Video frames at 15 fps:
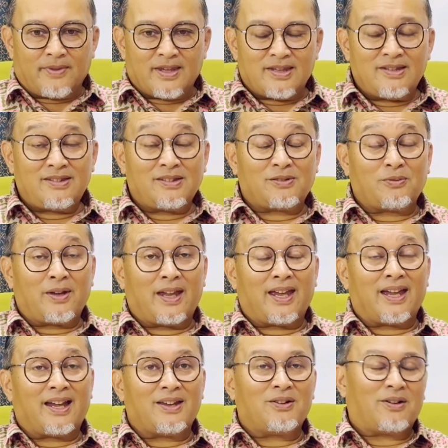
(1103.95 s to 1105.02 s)
this is
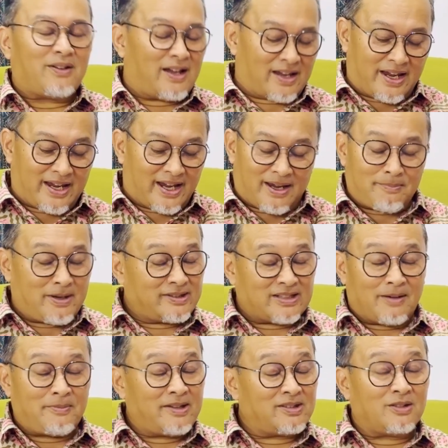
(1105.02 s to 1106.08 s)
where I
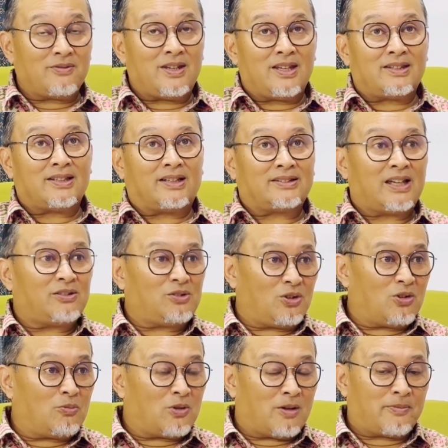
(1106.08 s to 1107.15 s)
must agree that Tan Sri
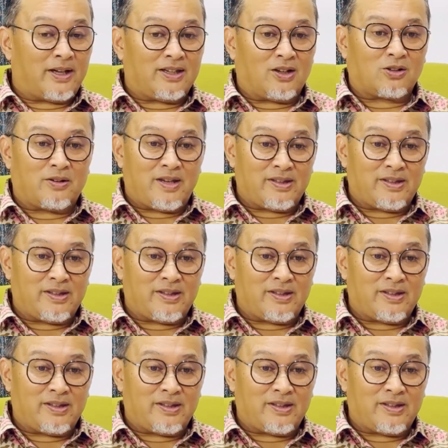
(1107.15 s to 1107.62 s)
Noor Muhammad Yaakob,